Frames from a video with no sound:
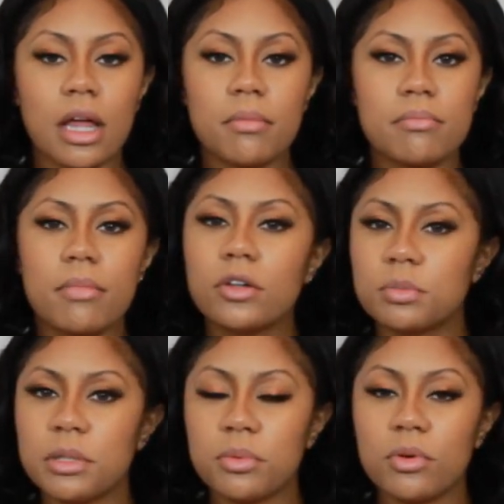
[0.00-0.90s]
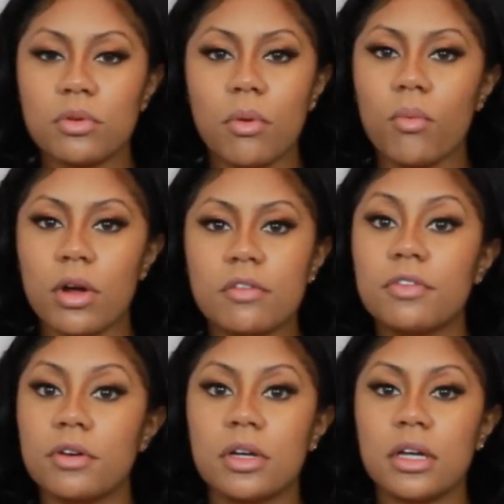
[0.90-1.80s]
most people want to
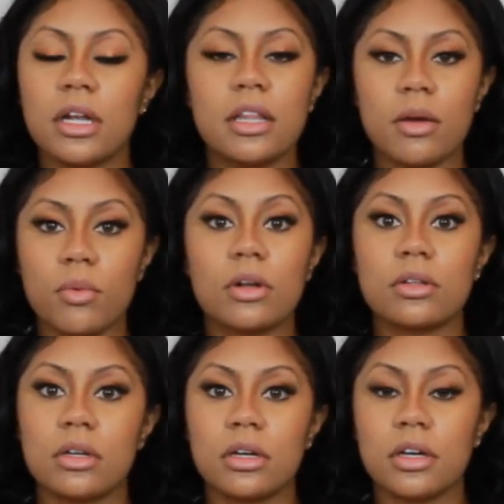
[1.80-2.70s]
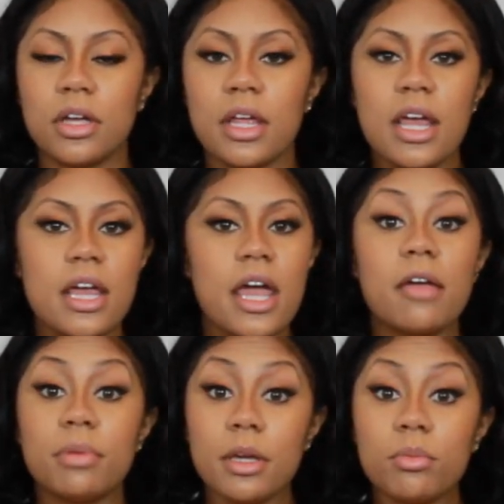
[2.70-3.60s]
feel good and they want to look good,
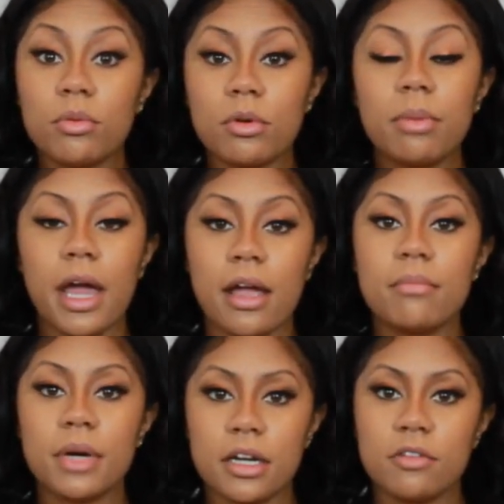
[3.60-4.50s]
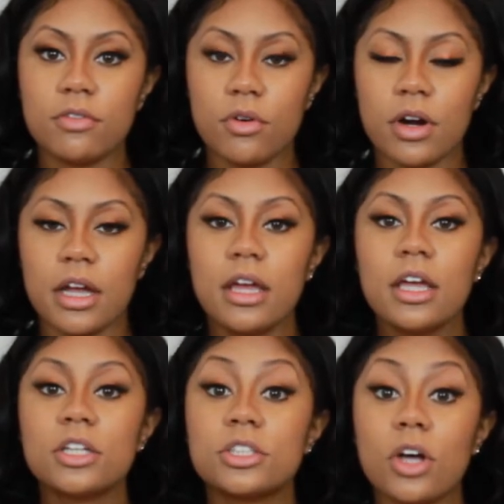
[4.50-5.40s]
and people will pay money for it.
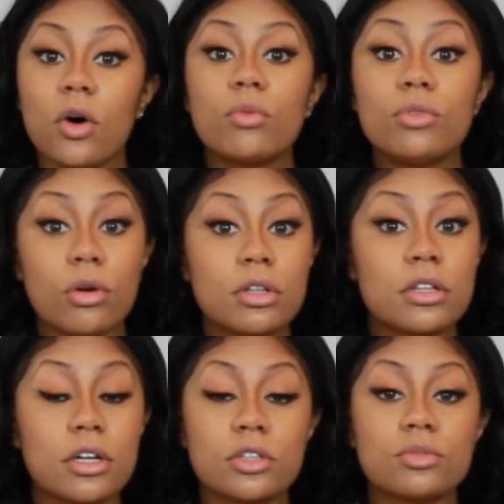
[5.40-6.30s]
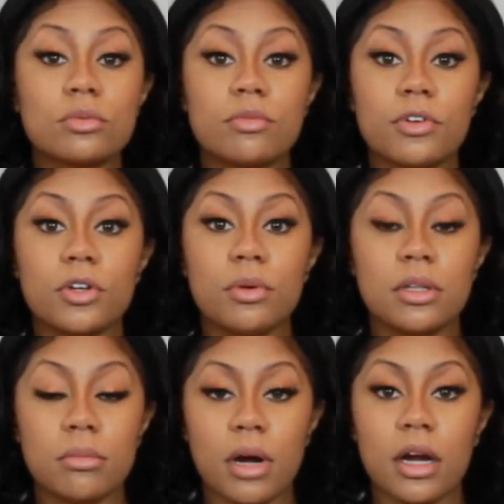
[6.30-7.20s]
So know that there's room for you
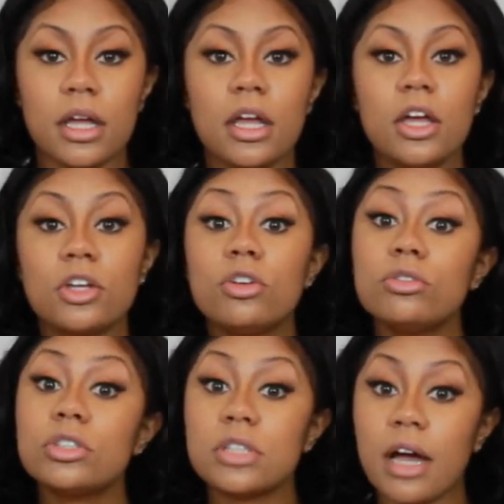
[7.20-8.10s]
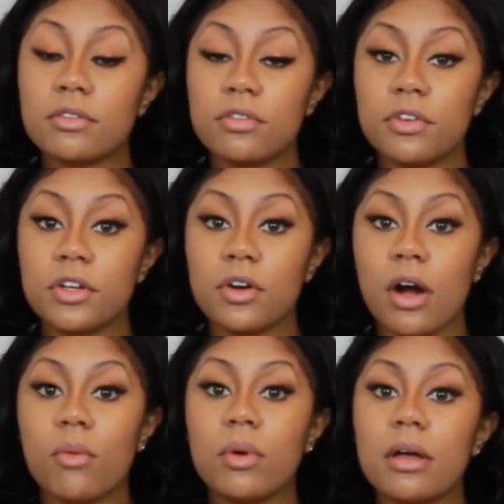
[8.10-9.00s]
in the market. You just have to figure
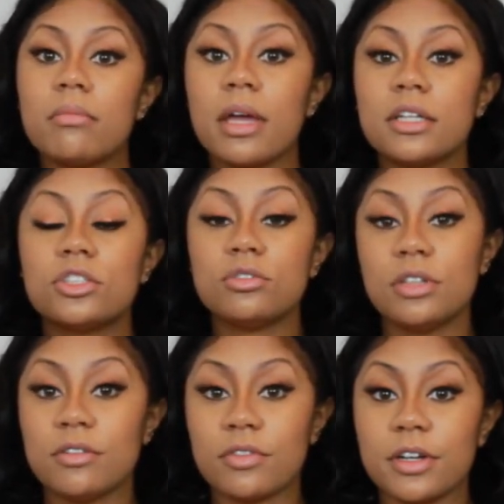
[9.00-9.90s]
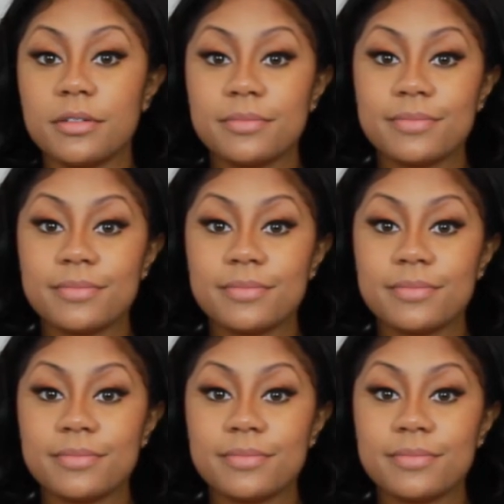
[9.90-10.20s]
out what makes you different.